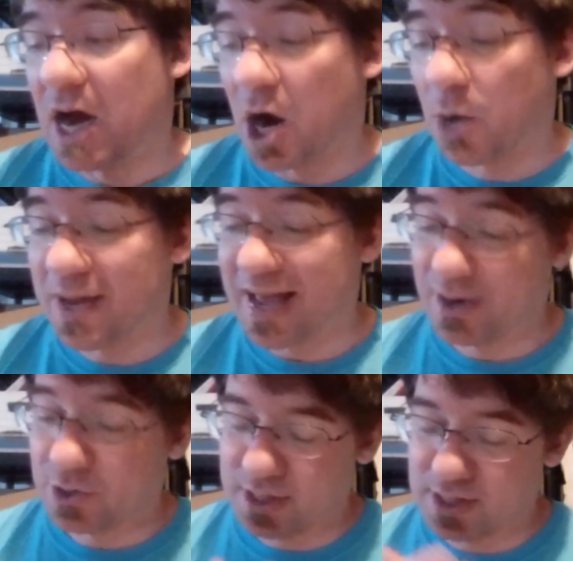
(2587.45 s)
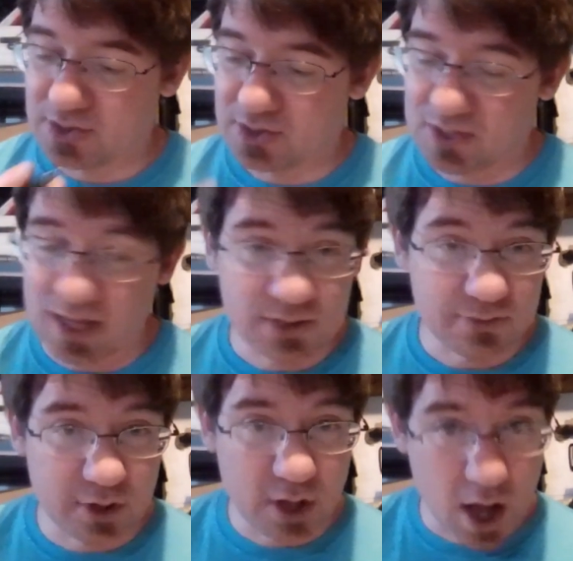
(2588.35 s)
are we actually
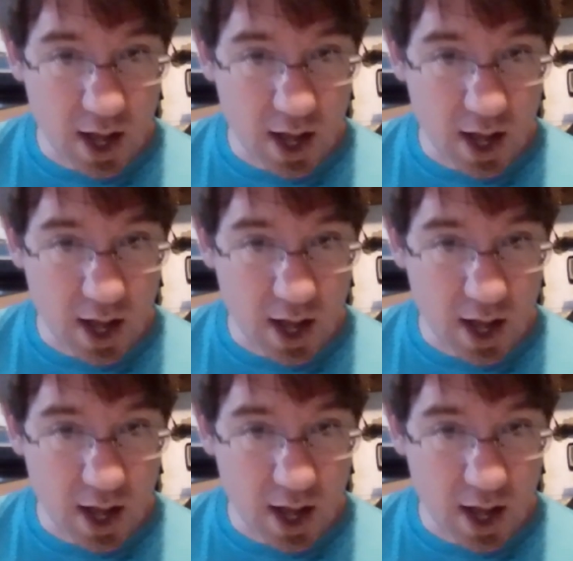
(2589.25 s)
successful